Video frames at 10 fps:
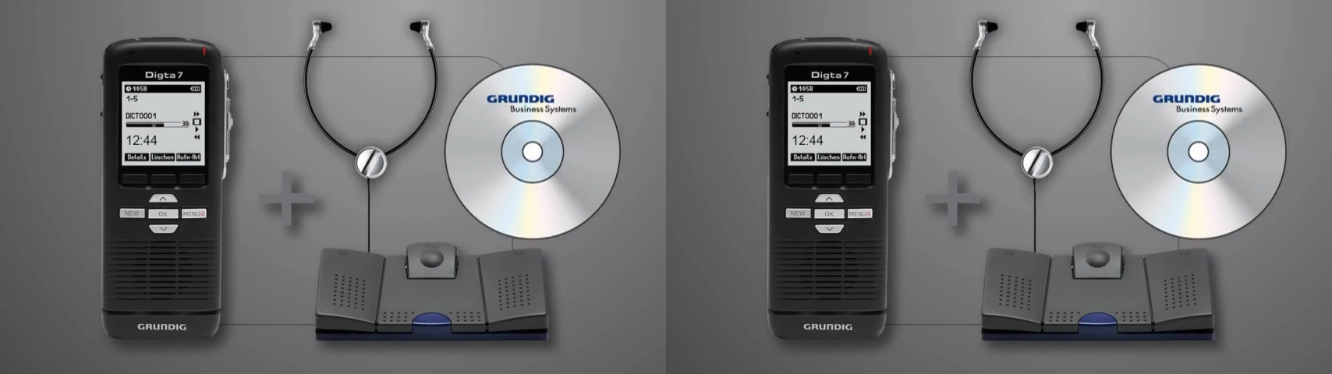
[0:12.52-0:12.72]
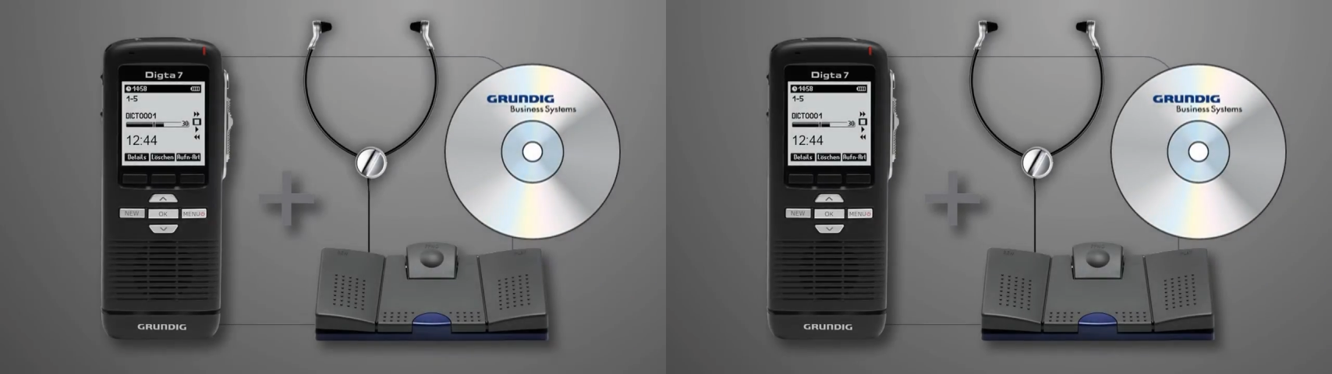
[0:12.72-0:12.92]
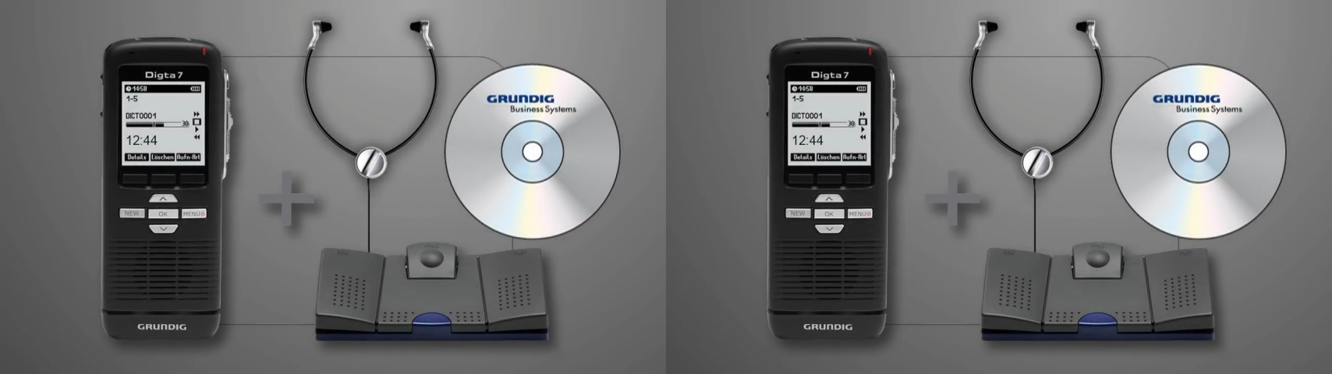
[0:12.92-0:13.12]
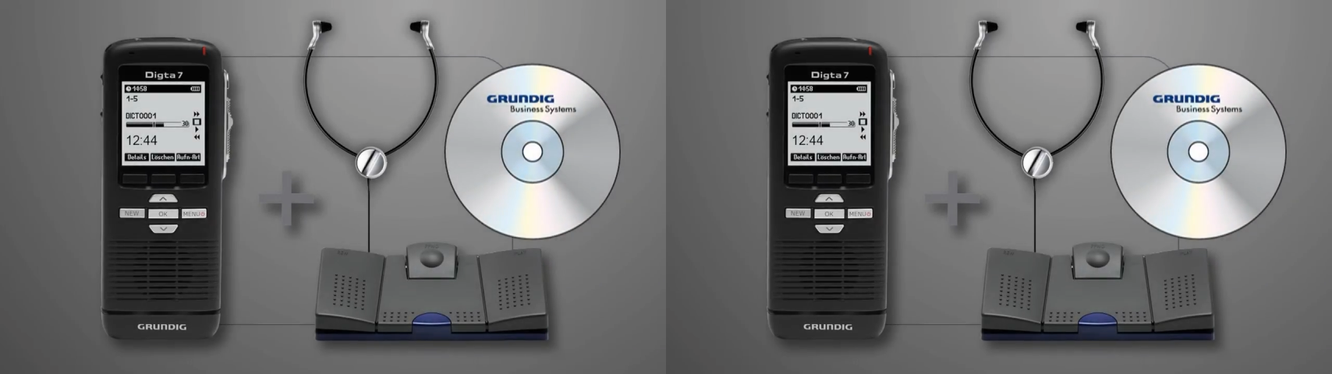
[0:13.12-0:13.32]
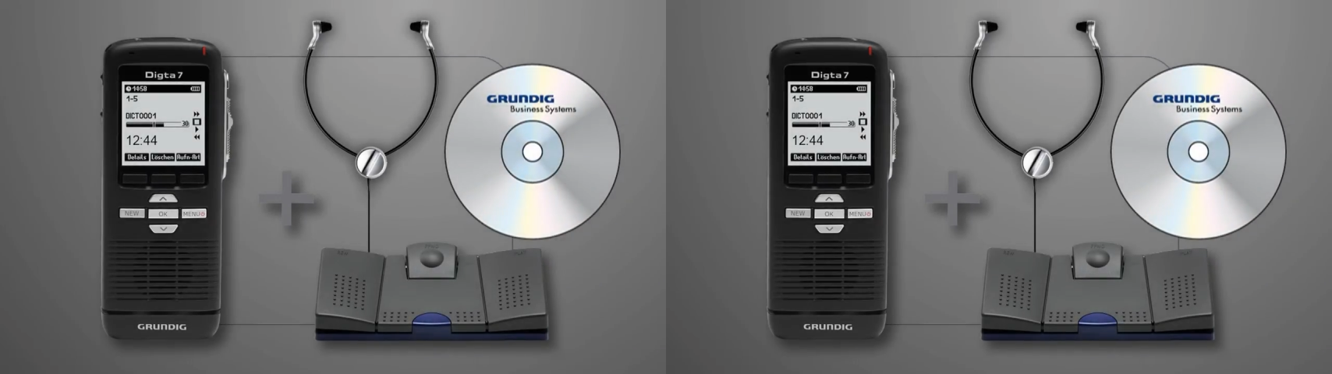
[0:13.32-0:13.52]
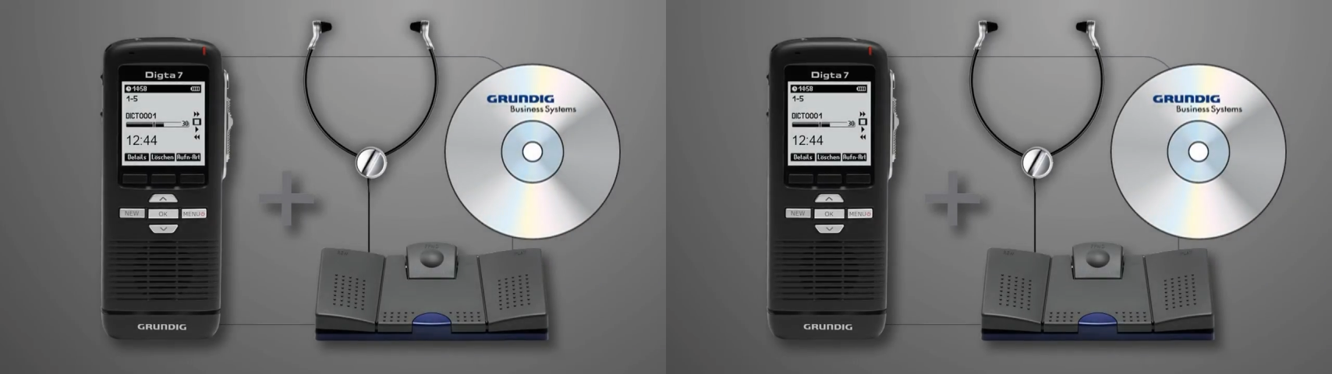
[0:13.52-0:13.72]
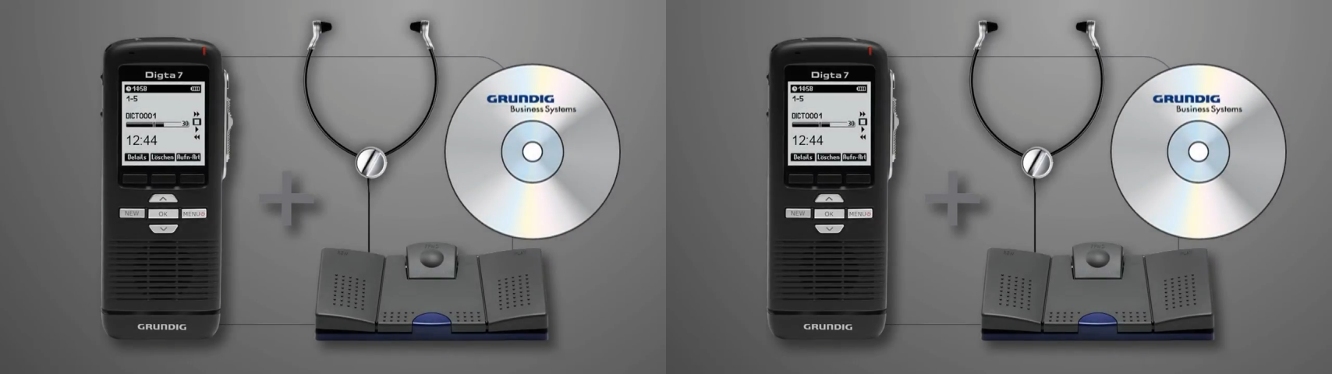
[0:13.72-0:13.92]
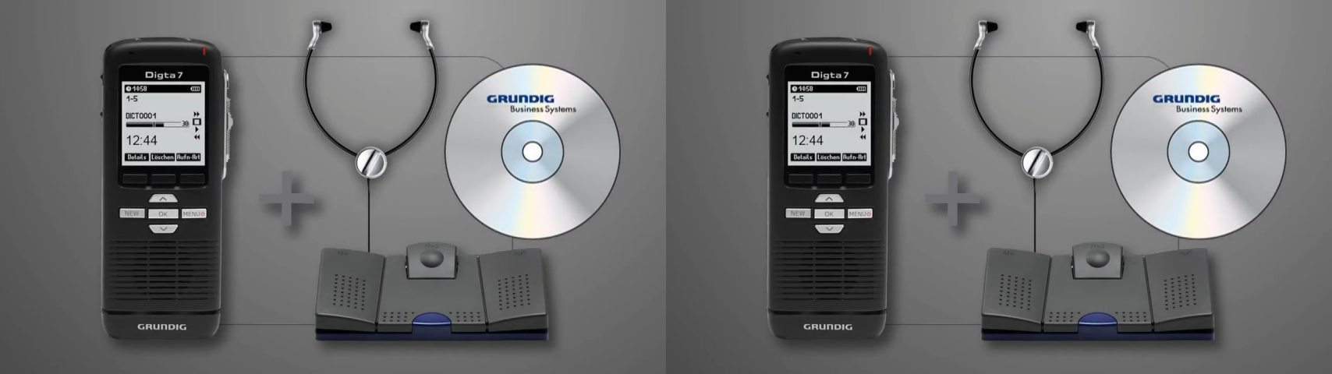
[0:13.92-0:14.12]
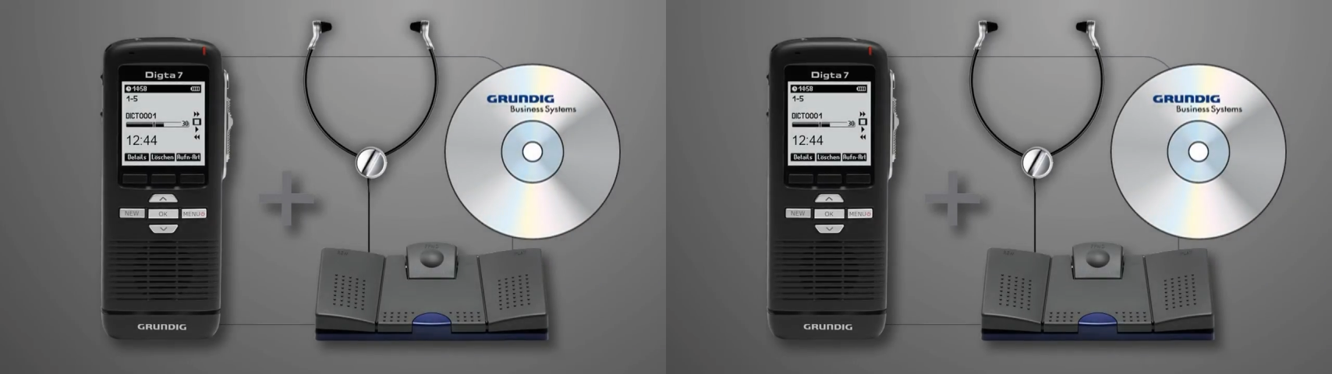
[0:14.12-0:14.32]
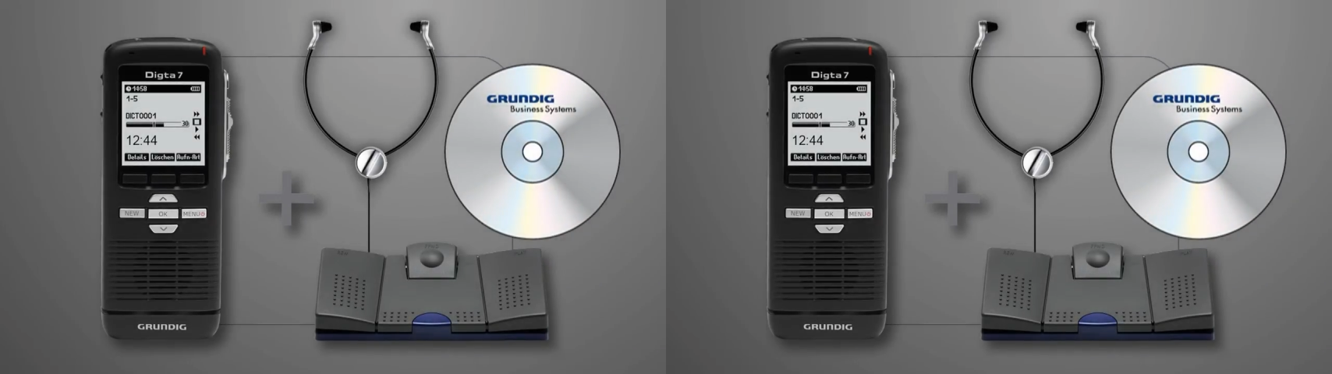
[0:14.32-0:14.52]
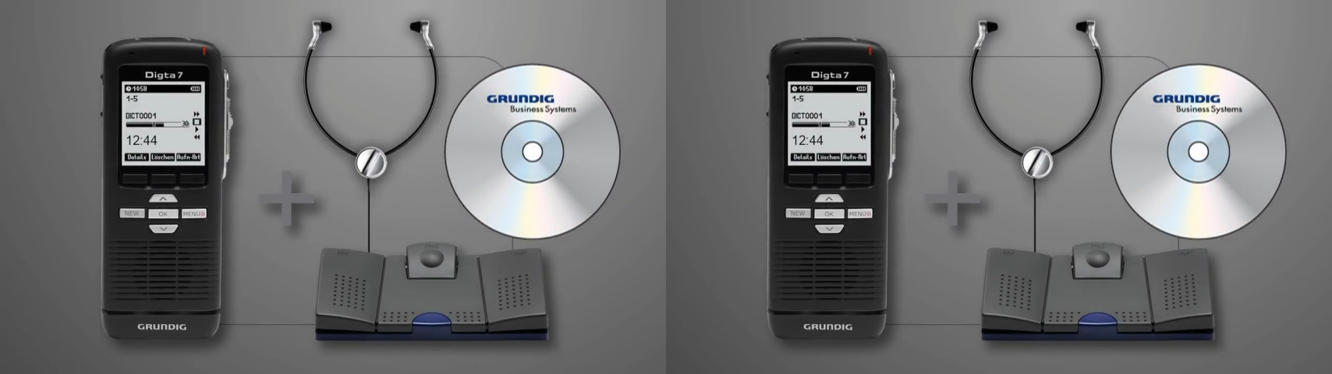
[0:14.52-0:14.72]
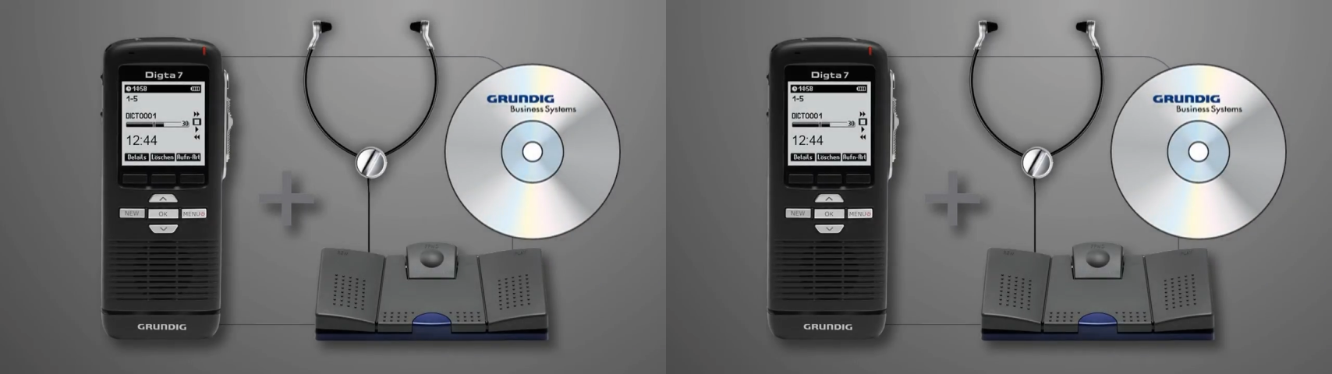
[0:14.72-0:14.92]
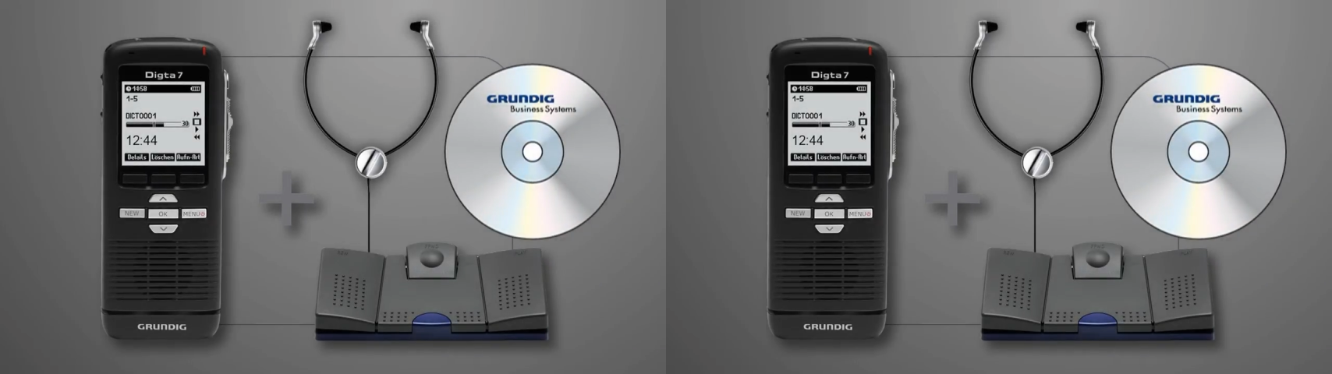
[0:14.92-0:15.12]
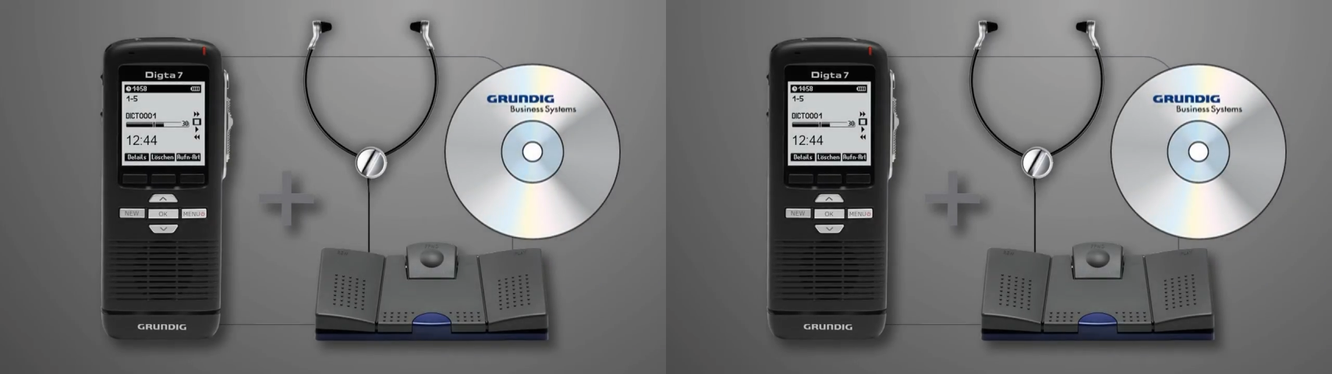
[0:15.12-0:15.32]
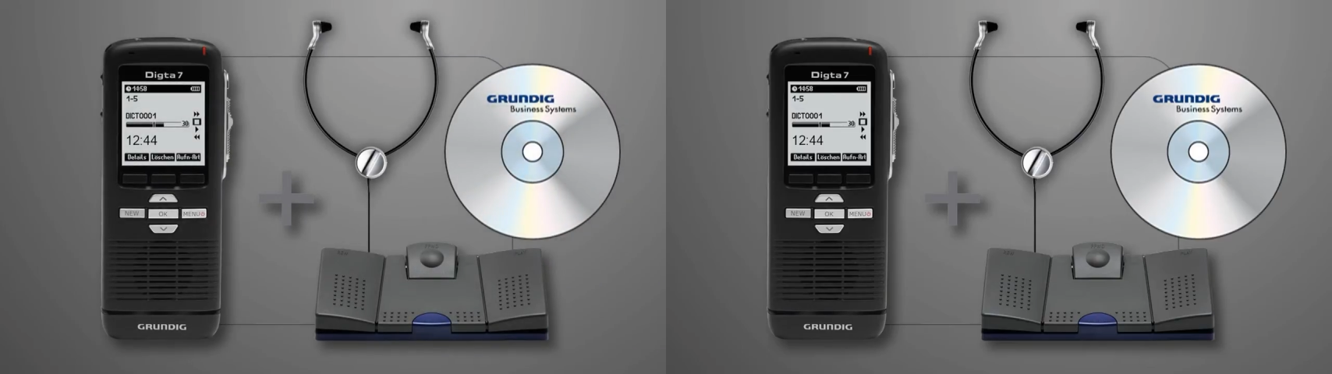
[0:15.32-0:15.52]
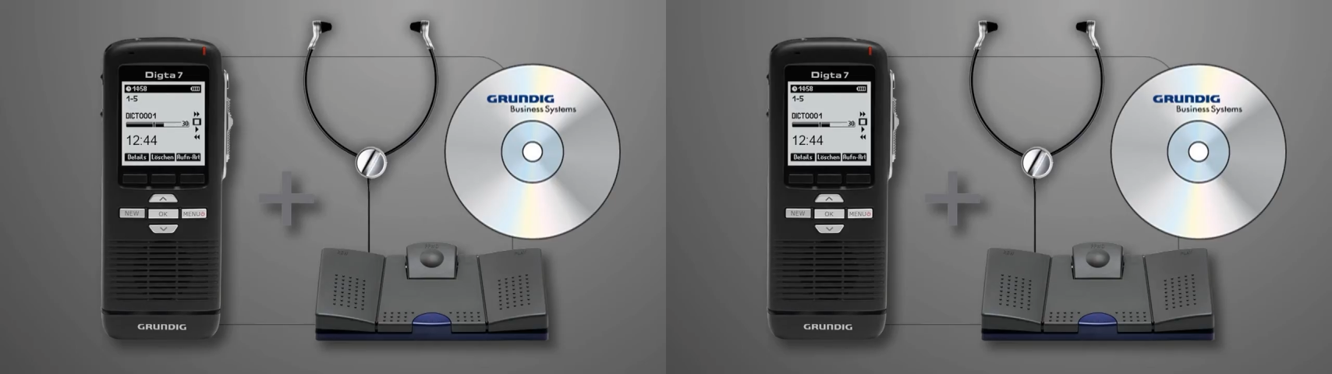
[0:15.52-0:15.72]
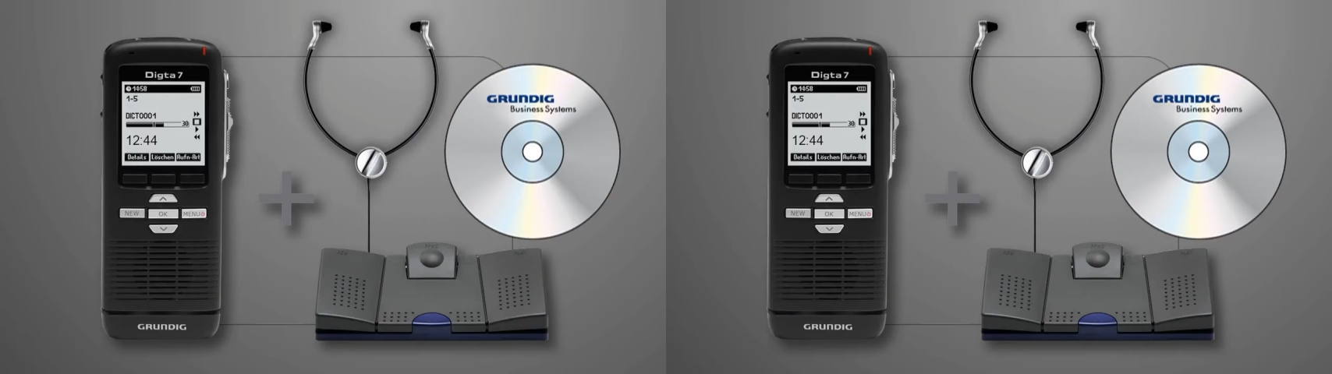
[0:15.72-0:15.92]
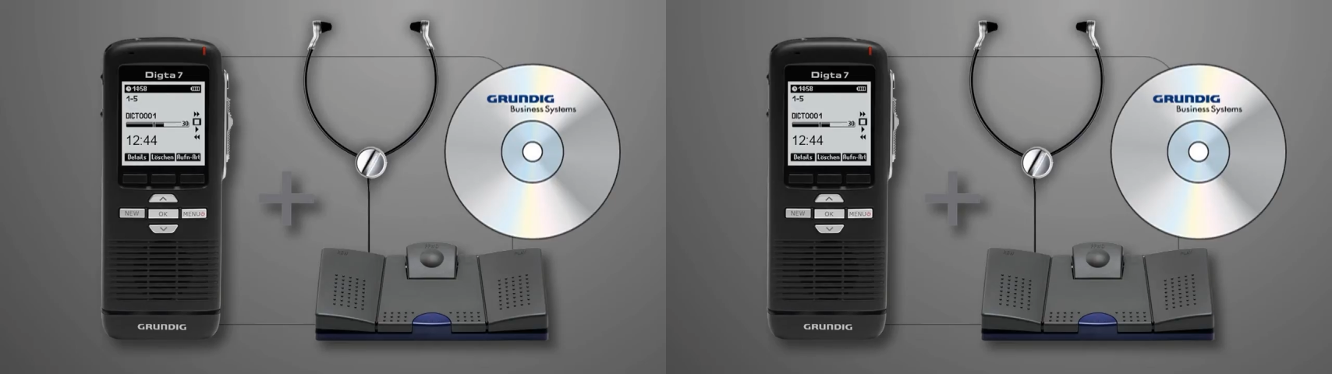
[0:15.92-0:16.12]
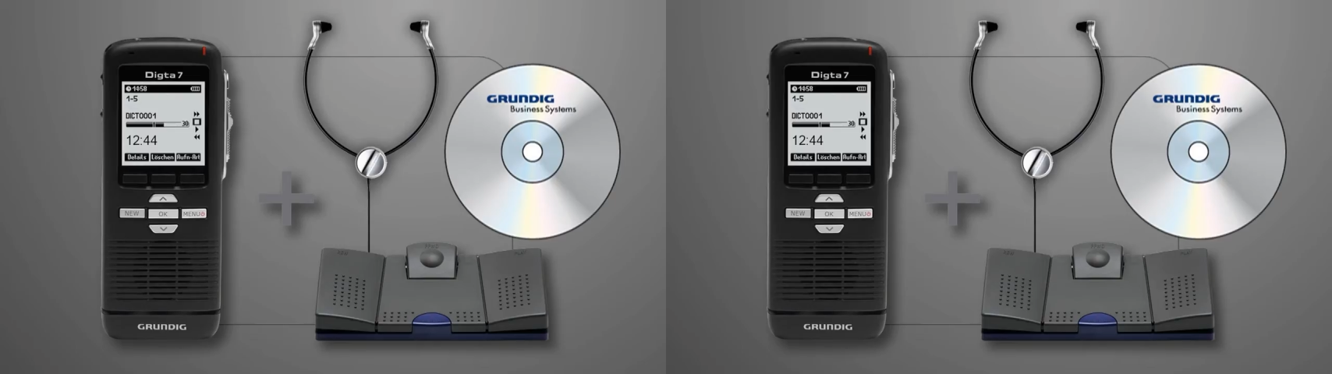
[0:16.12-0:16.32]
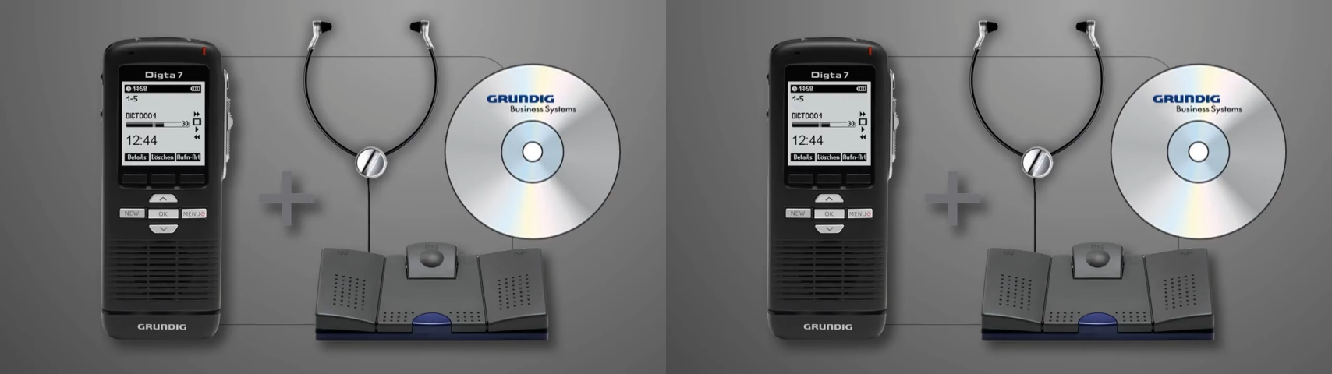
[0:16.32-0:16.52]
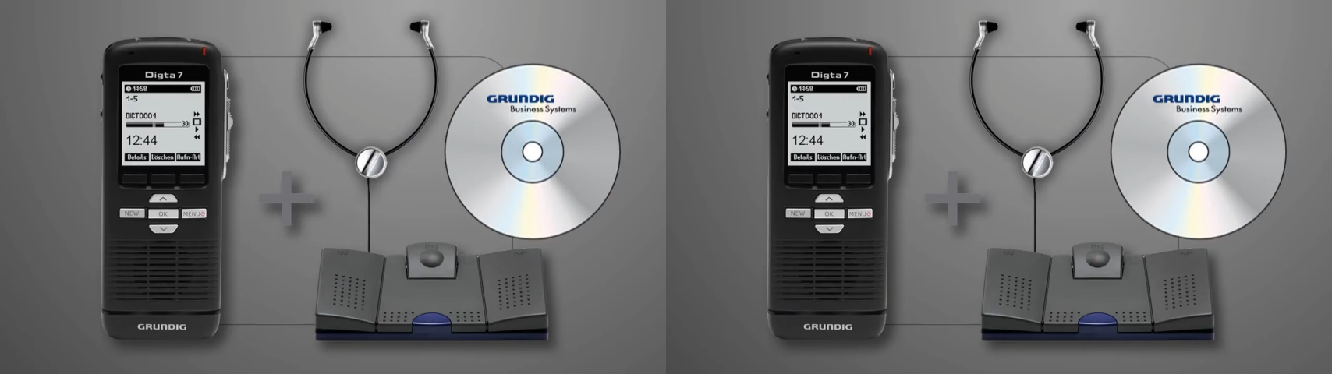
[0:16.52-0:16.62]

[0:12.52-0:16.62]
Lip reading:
Nobody's mouth can be seen.